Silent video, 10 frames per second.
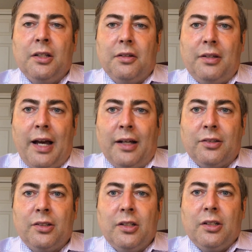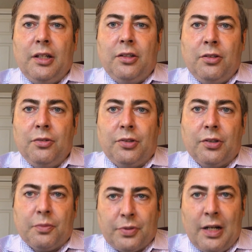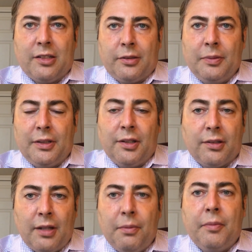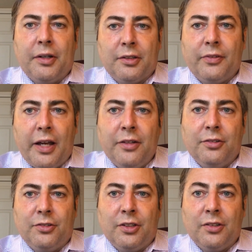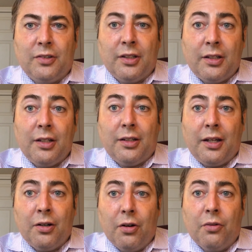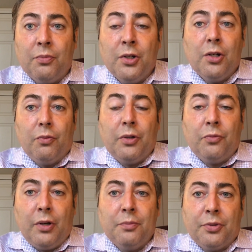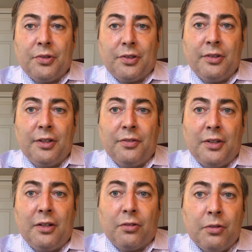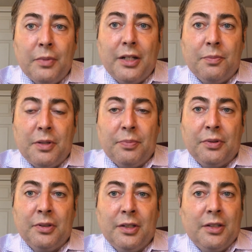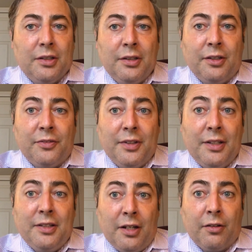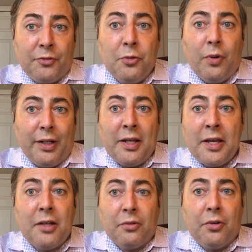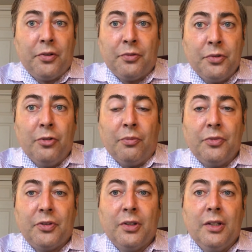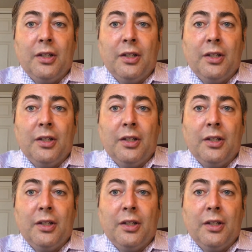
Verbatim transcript: that it uses approximately the same amount of energy to heat a home when one person lives there or many people lived in there. If you want to heat all the rooms,